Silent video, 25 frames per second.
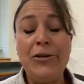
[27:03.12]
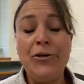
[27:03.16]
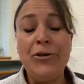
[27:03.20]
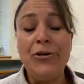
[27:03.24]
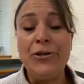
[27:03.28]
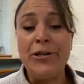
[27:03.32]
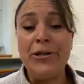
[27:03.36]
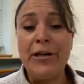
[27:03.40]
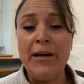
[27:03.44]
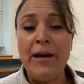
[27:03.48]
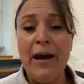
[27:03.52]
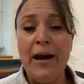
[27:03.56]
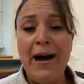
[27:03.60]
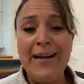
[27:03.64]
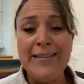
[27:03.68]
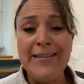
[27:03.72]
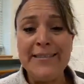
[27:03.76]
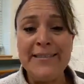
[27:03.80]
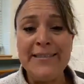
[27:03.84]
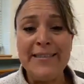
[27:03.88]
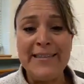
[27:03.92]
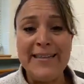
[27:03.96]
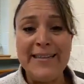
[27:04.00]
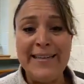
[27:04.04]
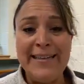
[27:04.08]

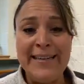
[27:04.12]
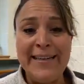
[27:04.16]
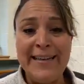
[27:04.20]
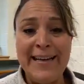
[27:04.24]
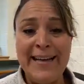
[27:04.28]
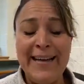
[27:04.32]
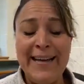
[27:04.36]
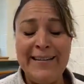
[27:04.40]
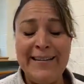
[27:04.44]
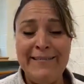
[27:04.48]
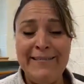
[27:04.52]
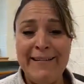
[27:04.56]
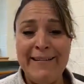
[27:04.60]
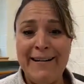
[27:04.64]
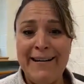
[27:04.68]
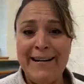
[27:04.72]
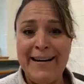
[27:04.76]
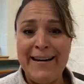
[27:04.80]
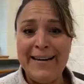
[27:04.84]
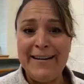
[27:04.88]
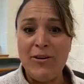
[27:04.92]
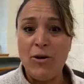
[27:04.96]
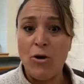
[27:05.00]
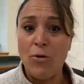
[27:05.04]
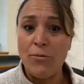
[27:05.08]
curiosity and
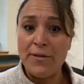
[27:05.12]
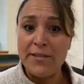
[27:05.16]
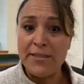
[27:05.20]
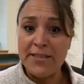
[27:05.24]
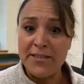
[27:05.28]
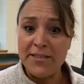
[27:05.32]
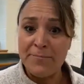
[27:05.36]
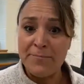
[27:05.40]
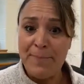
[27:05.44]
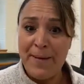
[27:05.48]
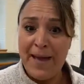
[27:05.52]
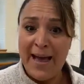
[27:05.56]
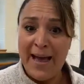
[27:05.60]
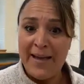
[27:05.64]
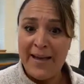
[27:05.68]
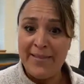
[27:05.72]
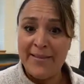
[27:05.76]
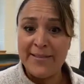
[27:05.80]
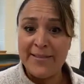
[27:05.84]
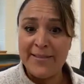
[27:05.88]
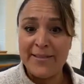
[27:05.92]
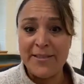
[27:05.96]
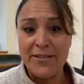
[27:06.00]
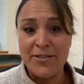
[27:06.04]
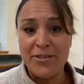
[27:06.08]
not, oh, this is bad,
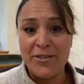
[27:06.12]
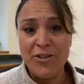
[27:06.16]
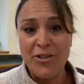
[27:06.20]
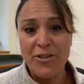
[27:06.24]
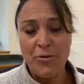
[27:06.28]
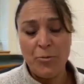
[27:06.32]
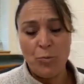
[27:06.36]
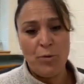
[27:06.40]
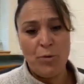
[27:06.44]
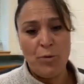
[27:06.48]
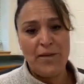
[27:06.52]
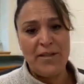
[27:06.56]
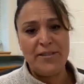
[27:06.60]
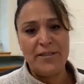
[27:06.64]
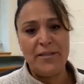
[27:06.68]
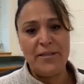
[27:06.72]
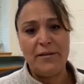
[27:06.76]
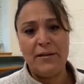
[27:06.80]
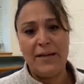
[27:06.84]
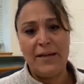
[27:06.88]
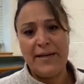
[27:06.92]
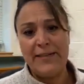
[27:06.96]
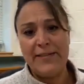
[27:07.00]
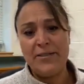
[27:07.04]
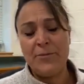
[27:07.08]
this is good? What is
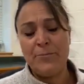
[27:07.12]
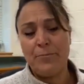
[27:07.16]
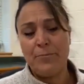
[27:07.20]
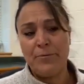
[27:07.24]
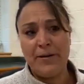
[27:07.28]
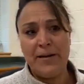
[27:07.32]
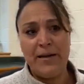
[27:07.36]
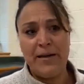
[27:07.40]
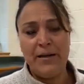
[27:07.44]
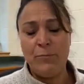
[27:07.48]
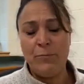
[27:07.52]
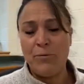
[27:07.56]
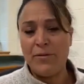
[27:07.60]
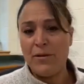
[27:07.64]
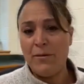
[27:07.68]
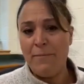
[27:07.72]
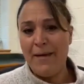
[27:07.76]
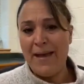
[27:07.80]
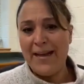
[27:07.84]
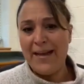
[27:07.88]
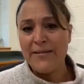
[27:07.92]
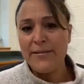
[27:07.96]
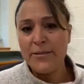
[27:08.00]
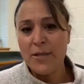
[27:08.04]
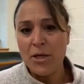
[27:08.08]
it like to breathe with a
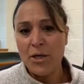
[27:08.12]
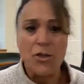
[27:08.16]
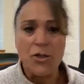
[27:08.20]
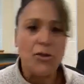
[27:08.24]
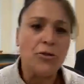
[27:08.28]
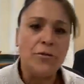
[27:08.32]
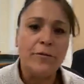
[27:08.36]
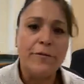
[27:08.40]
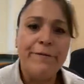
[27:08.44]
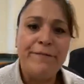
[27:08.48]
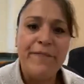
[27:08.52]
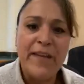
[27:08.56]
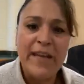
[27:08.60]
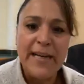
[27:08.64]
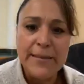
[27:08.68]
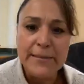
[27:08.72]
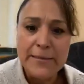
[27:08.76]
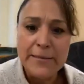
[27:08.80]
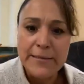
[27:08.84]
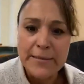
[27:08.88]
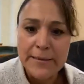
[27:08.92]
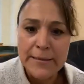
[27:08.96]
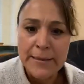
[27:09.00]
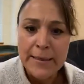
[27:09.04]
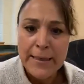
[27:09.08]
mask on your
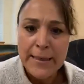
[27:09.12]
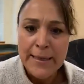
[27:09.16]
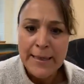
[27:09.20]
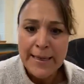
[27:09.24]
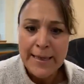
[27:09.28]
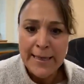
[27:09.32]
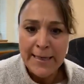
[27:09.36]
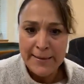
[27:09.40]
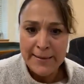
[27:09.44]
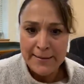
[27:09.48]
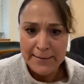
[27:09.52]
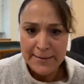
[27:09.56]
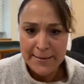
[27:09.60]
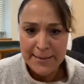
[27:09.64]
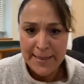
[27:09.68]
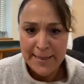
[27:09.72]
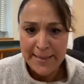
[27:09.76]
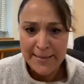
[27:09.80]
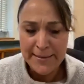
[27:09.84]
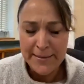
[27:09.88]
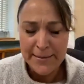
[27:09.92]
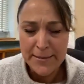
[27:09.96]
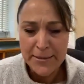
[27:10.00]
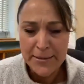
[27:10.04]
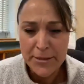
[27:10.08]
face? And
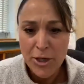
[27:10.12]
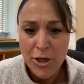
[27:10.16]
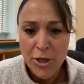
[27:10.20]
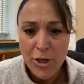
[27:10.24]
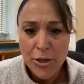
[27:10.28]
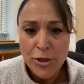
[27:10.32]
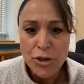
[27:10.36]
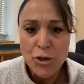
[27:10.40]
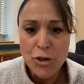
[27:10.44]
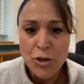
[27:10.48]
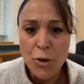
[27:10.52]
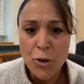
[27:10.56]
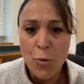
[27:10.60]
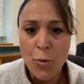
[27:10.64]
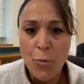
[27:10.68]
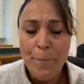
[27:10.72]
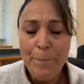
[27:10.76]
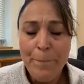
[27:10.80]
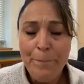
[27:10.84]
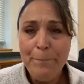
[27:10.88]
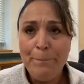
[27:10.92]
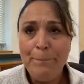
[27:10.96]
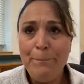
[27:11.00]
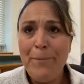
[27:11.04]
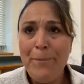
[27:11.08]
so
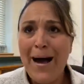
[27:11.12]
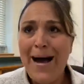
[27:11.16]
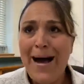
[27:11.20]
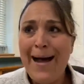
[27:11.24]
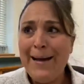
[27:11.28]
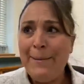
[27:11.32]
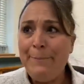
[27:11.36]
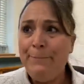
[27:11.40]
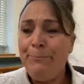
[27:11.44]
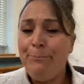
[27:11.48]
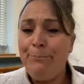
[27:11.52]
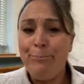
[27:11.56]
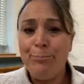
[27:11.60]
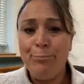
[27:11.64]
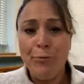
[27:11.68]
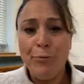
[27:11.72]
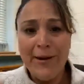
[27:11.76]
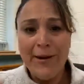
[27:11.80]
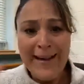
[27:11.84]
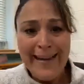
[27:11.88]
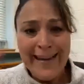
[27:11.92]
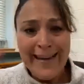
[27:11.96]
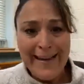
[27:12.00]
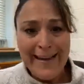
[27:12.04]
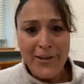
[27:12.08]
by
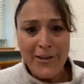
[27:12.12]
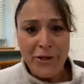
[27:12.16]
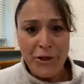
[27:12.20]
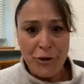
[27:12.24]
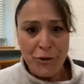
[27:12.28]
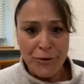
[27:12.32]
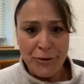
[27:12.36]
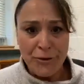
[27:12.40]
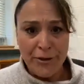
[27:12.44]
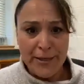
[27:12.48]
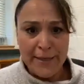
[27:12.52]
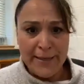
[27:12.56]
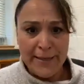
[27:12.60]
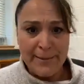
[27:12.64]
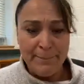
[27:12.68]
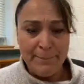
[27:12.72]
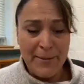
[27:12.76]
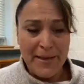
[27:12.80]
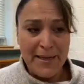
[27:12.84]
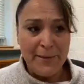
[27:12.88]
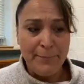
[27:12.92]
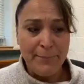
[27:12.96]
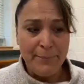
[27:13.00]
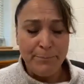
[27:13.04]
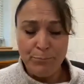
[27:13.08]
bringing, curi-
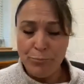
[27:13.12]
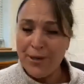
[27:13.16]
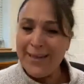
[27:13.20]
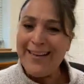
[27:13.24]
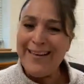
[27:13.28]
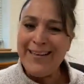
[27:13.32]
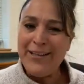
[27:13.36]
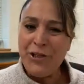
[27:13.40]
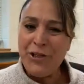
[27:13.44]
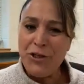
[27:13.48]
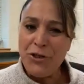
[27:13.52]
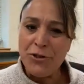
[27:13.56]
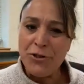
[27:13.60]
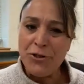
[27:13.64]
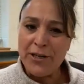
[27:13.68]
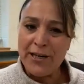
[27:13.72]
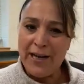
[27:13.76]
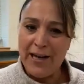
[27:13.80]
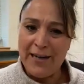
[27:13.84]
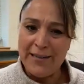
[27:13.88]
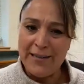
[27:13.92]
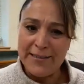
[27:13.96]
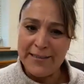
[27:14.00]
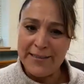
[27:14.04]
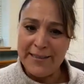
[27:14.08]
being, bringing
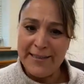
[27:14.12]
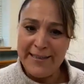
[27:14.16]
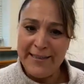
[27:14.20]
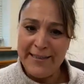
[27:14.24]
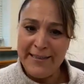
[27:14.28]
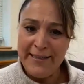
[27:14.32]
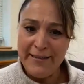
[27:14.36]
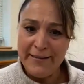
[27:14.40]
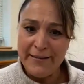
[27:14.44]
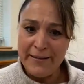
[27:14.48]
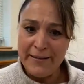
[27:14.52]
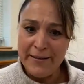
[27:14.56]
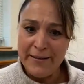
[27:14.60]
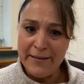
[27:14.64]
curiosity